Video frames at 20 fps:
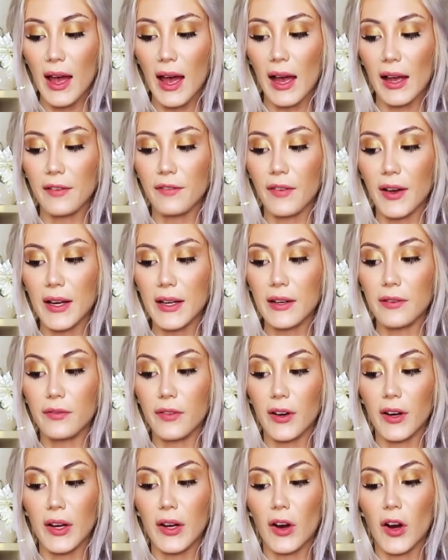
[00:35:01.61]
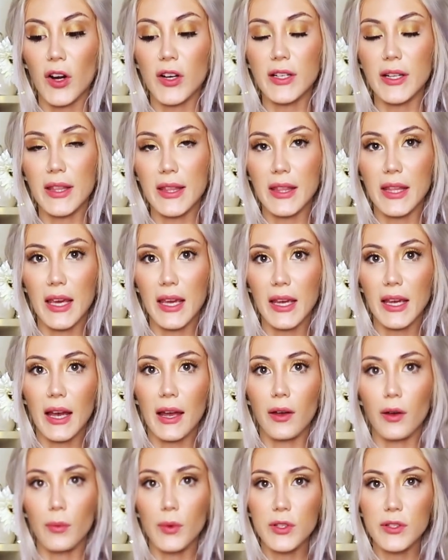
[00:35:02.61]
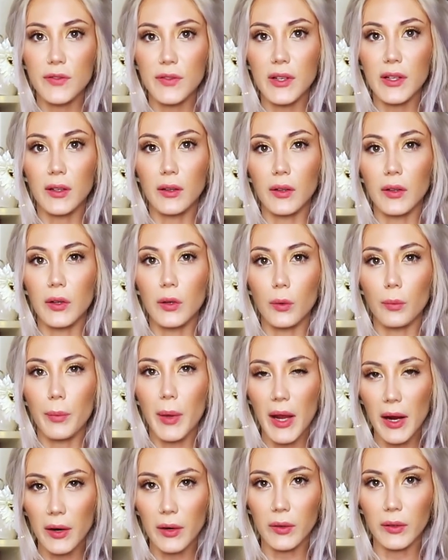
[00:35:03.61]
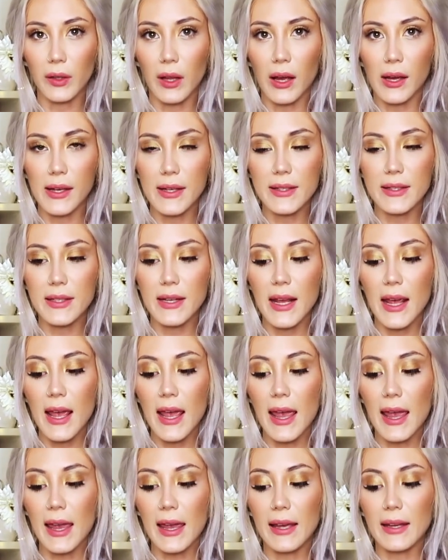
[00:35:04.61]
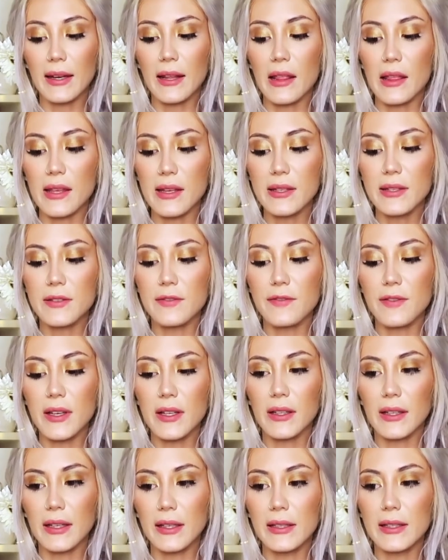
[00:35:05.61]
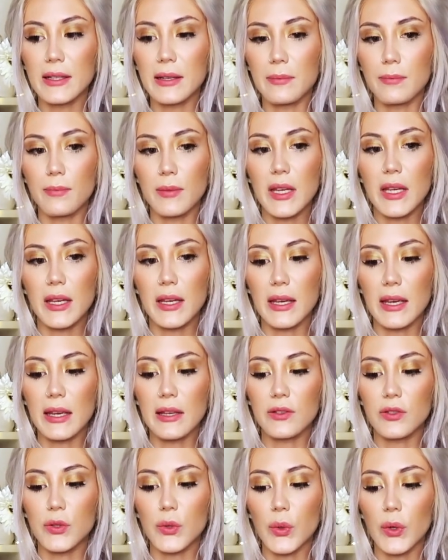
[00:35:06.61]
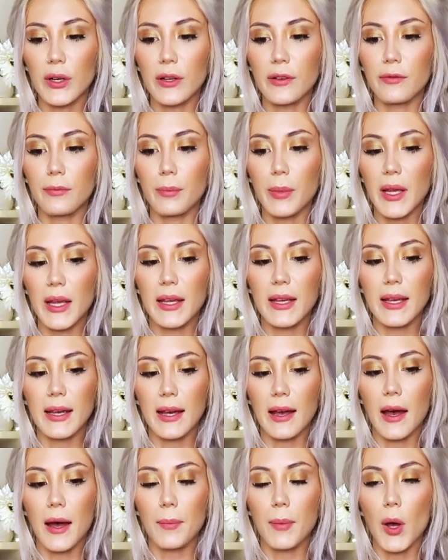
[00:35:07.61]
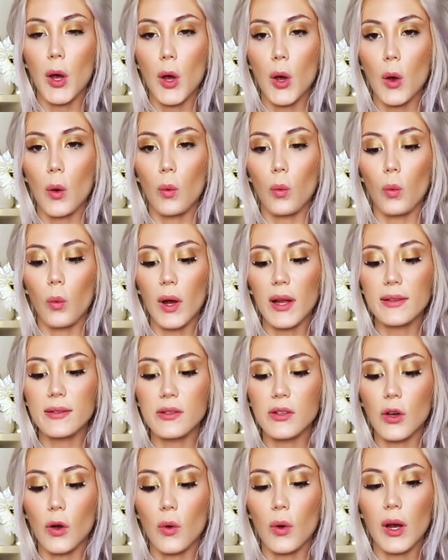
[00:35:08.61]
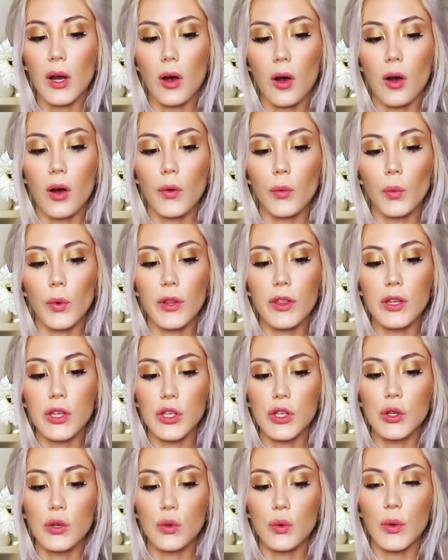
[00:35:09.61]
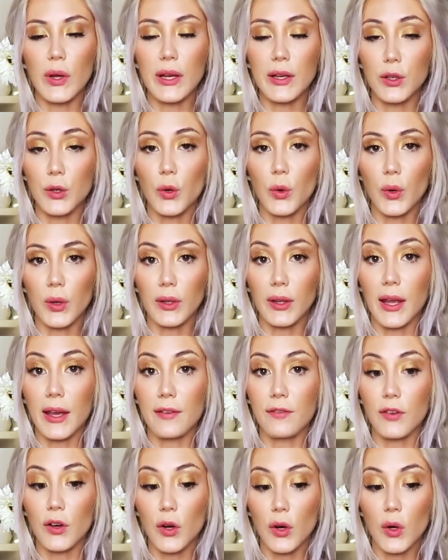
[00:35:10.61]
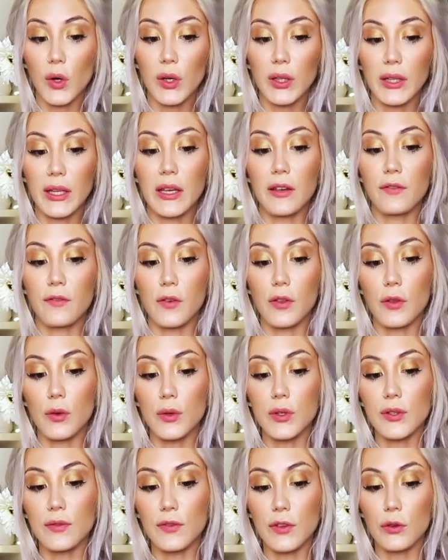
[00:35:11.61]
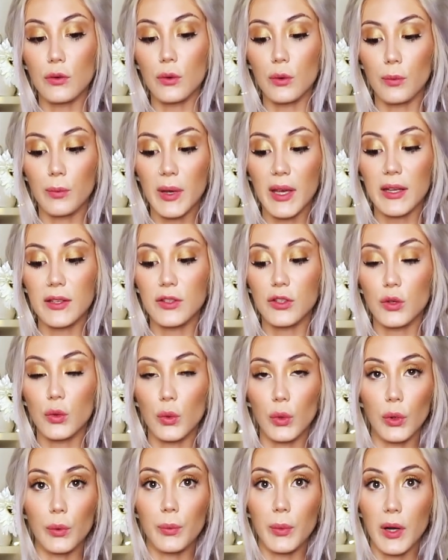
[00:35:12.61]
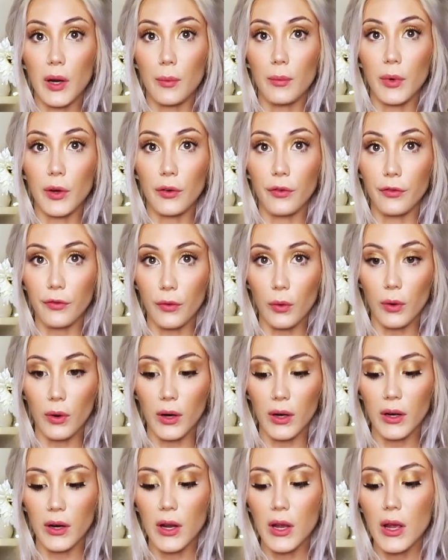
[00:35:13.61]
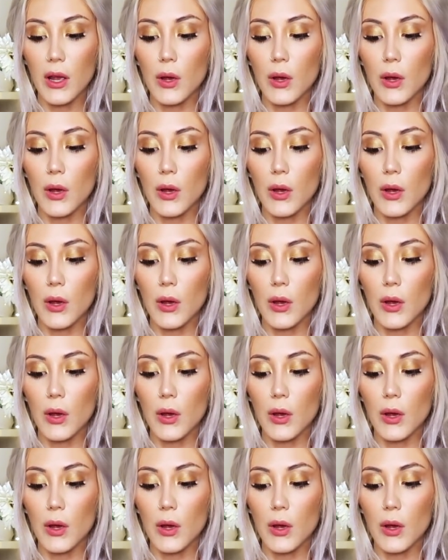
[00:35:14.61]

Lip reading: I find it very hard to think. I almost feel a little paralyzed. And this feeling to me is sort of picking up what's going on with you in your life currently for those of you who picked group number 4.